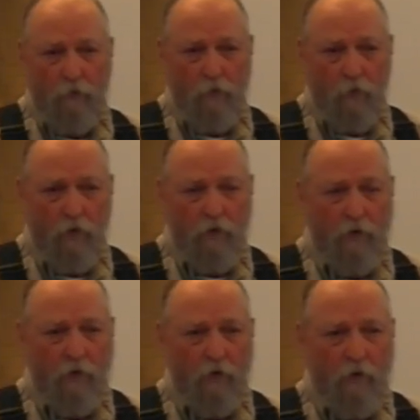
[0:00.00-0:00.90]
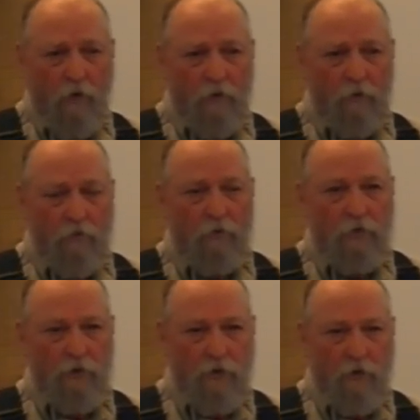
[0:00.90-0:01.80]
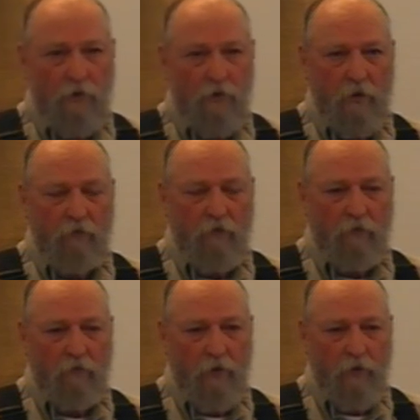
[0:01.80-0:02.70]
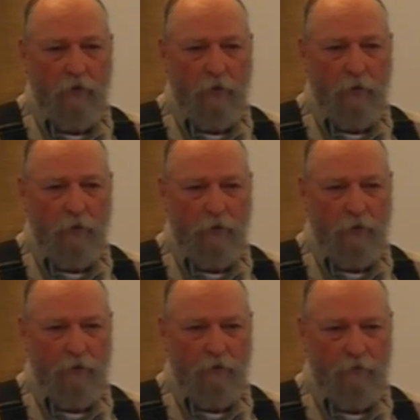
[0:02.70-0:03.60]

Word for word: Why did God's Son leave heaven and come to earth?